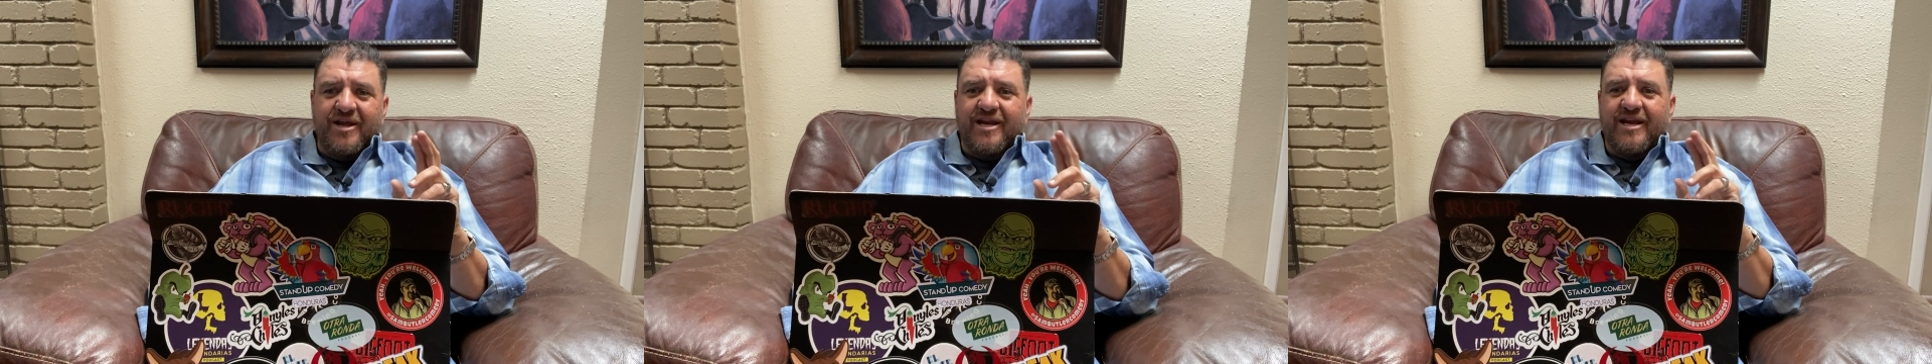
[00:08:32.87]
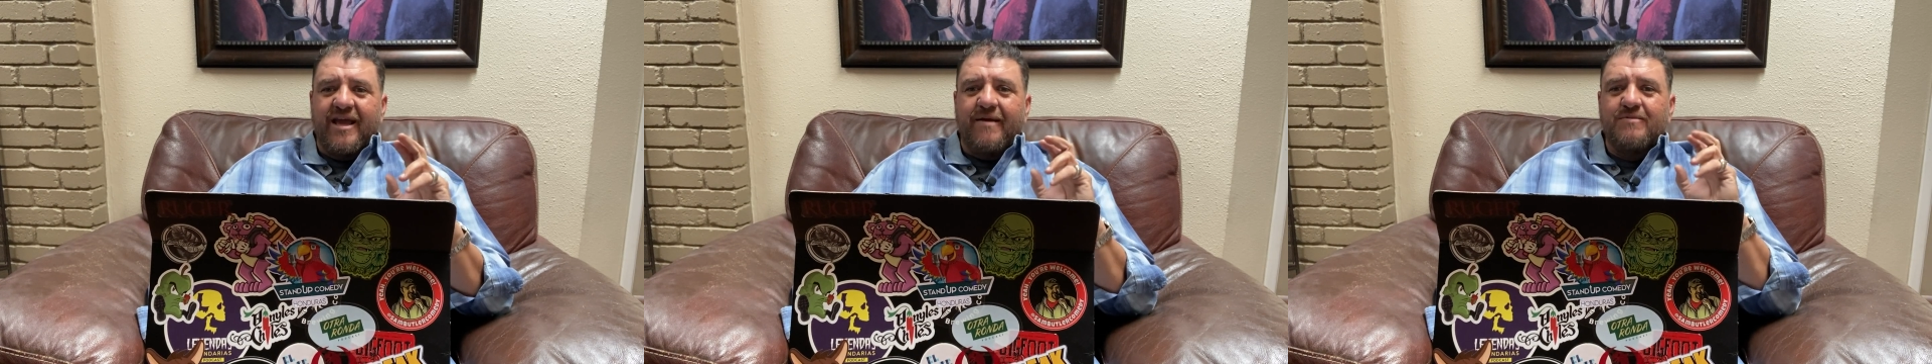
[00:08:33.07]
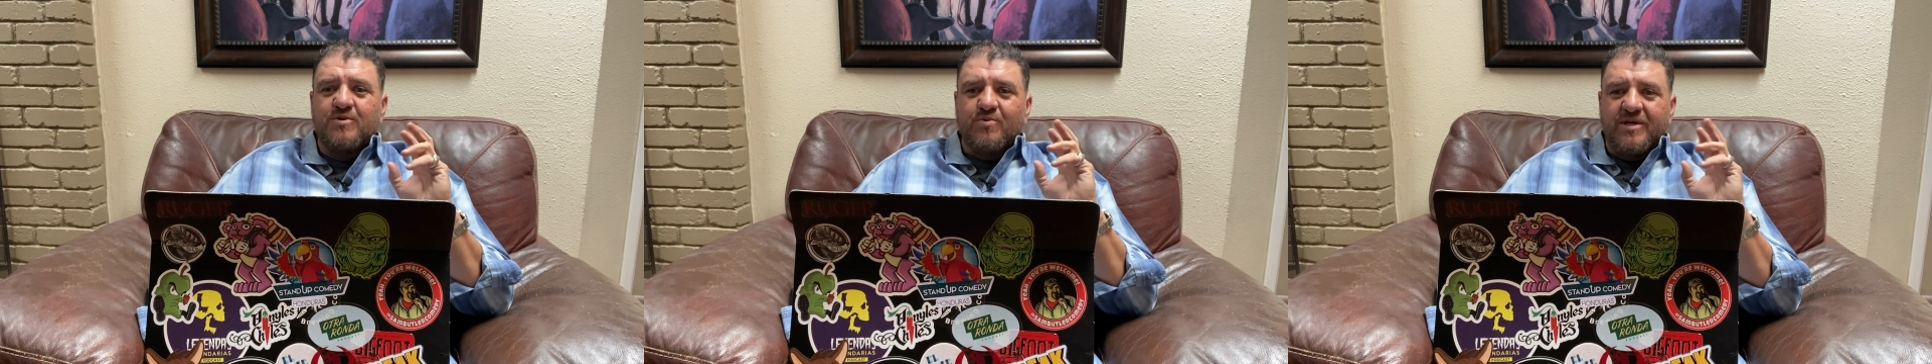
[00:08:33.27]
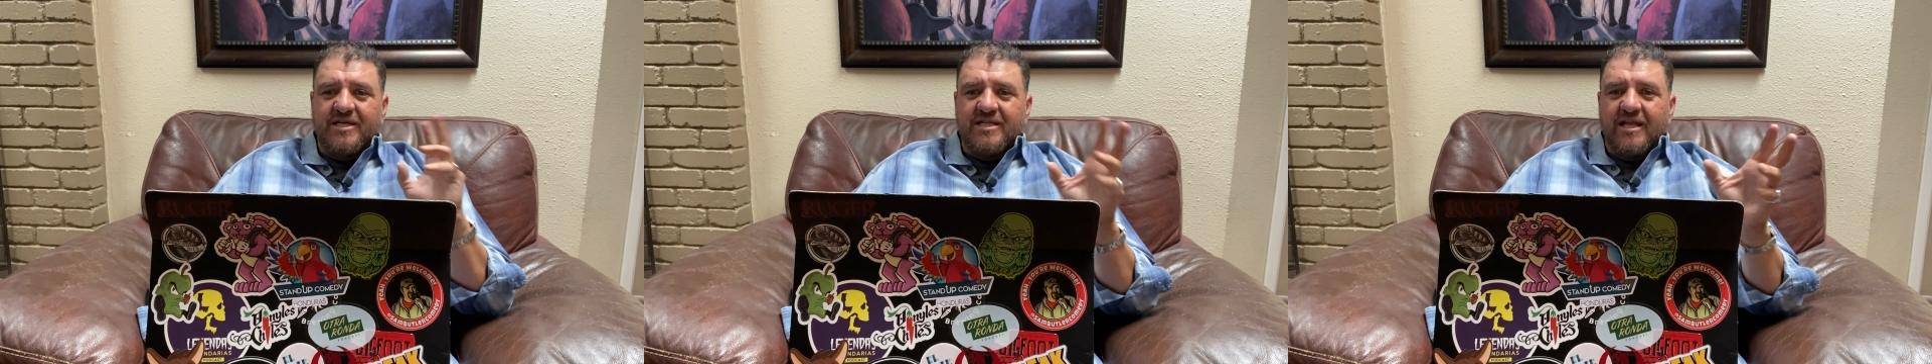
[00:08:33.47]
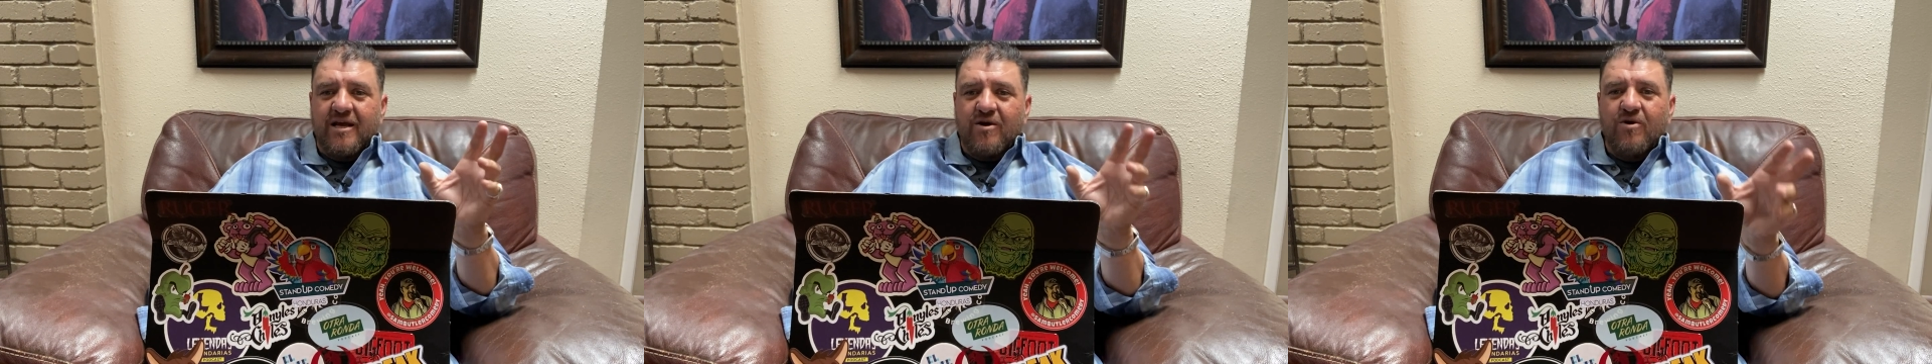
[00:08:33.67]
nicknames,
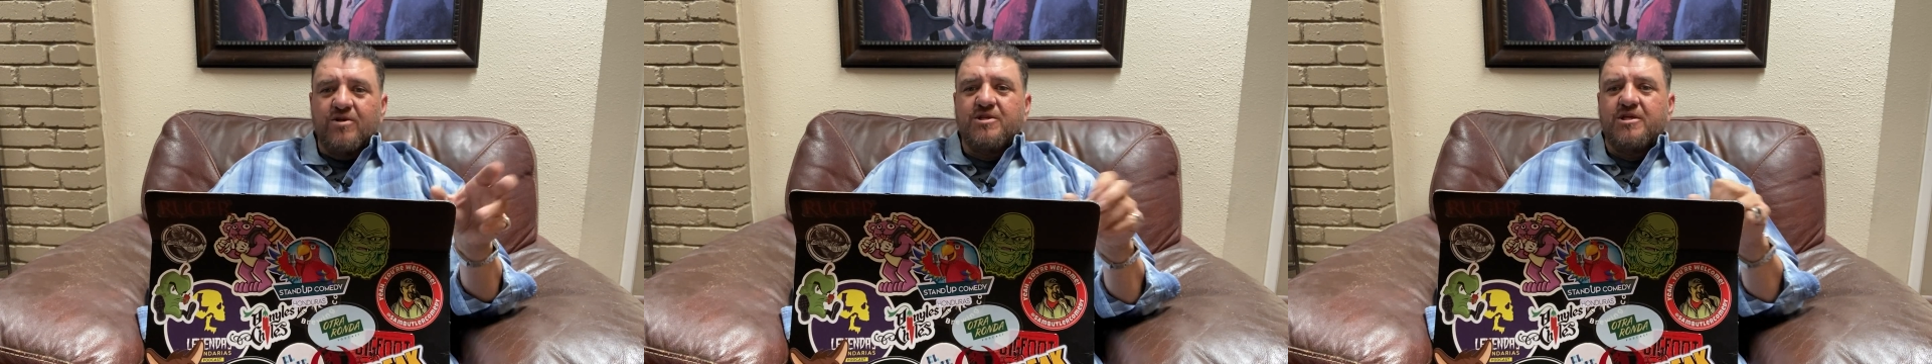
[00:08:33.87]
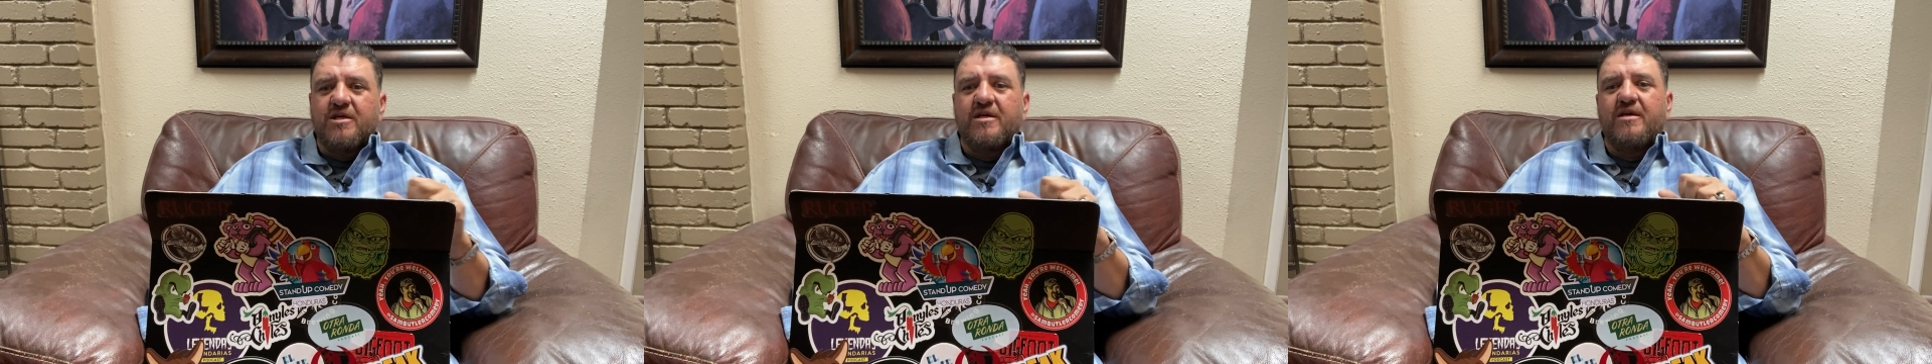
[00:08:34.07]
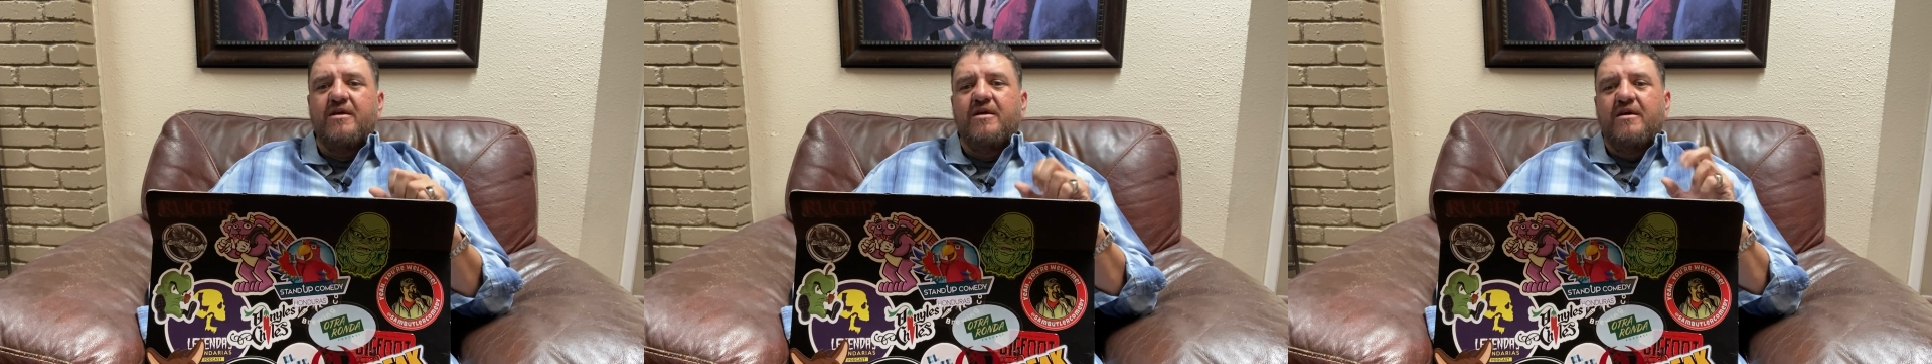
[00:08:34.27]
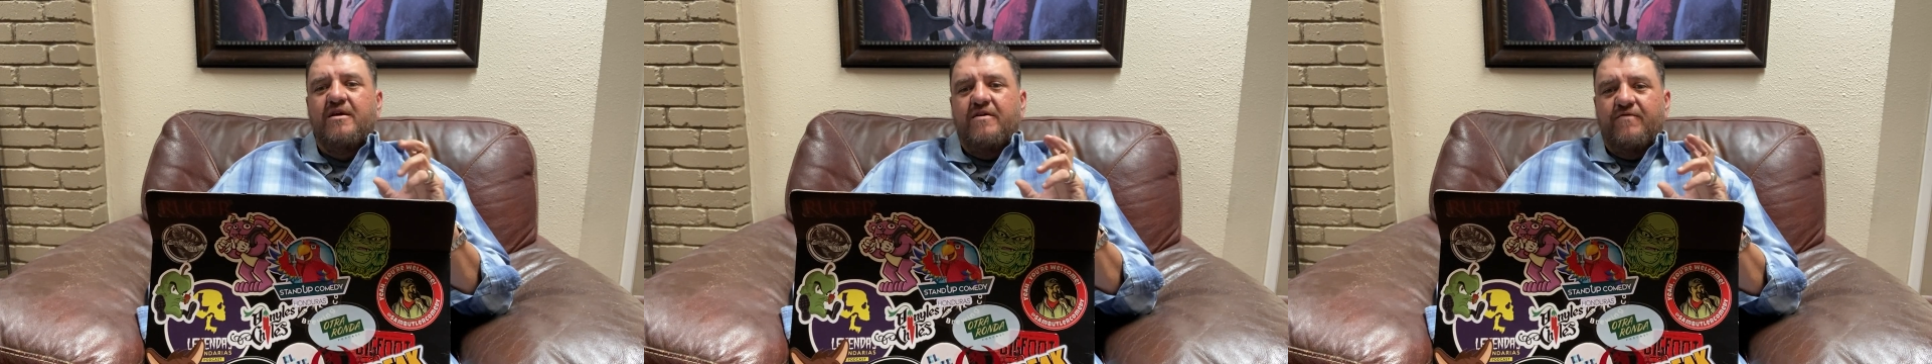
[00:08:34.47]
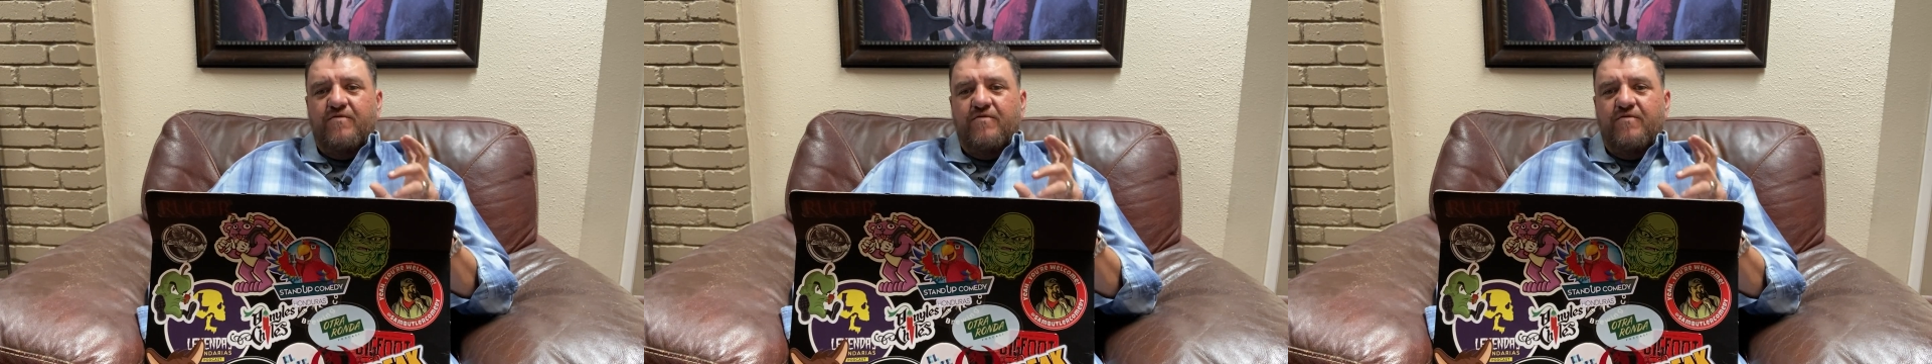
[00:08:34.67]
Huitlacoche